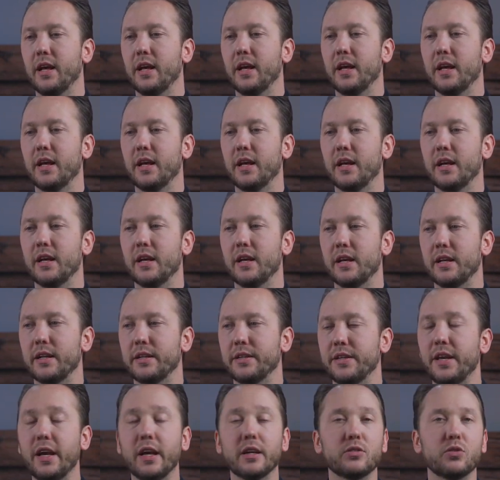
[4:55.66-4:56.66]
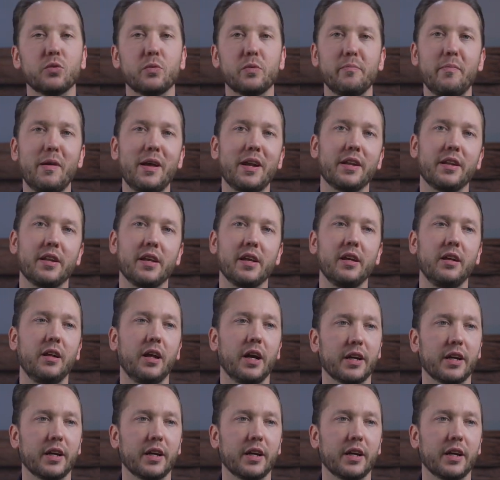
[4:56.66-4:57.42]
And yeah, so we made a deal.